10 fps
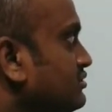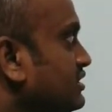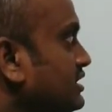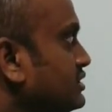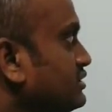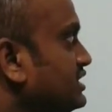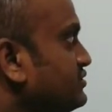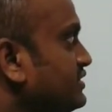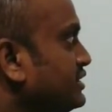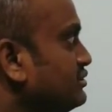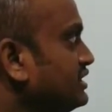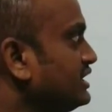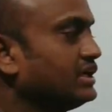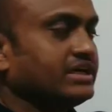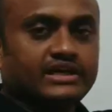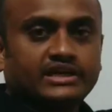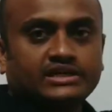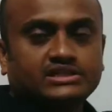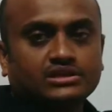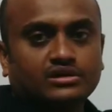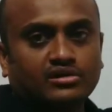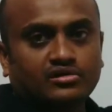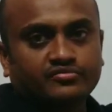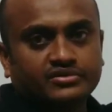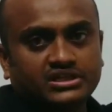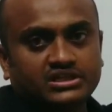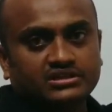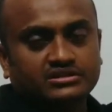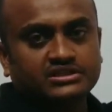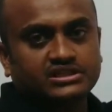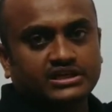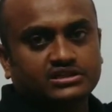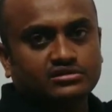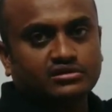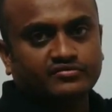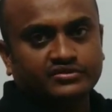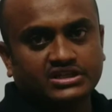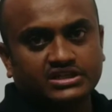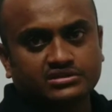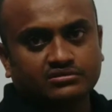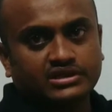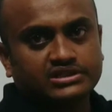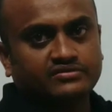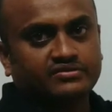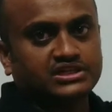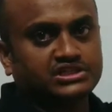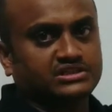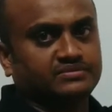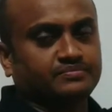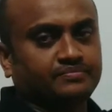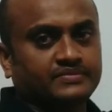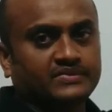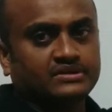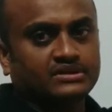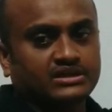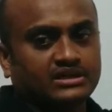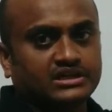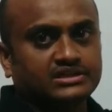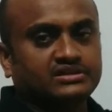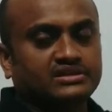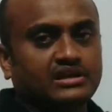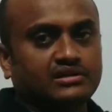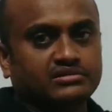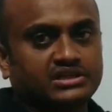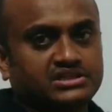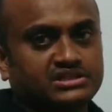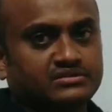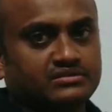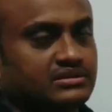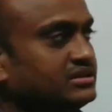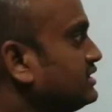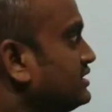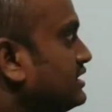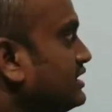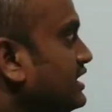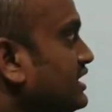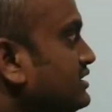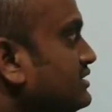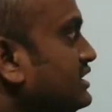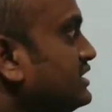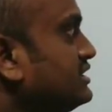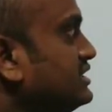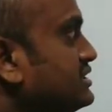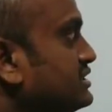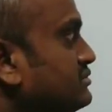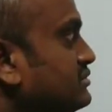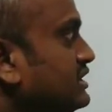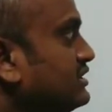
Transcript: Okay, so that's why I wrote x of t. This x of t is called as a function or signal notation, and that this